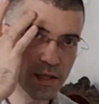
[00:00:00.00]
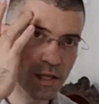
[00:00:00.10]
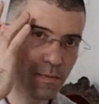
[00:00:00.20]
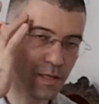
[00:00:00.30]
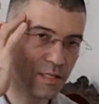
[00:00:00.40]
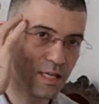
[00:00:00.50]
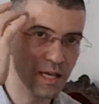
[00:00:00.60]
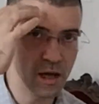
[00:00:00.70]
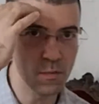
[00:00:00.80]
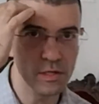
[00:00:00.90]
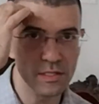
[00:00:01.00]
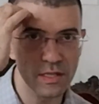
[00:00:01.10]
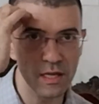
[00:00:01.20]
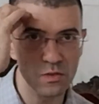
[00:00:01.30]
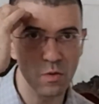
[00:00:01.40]
deep in this area where the
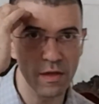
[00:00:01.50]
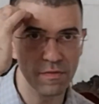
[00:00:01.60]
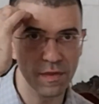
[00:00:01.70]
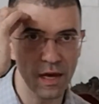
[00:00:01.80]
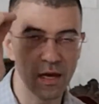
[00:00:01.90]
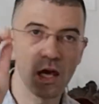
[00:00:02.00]
skin is quite thin,